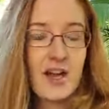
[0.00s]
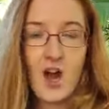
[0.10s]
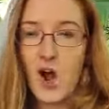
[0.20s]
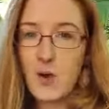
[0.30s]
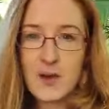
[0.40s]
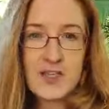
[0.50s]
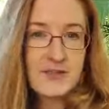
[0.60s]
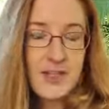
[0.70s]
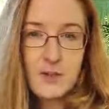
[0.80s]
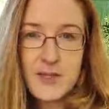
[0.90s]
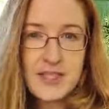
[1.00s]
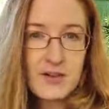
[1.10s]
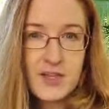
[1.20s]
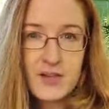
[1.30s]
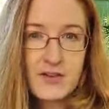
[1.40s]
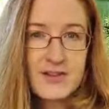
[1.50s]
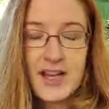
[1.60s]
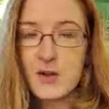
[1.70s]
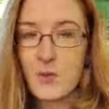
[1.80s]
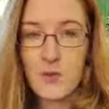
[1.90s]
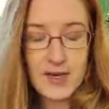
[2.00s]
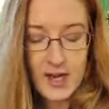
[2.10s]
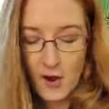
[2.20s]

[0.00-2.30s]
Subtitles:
a whole bunch of little materials that you already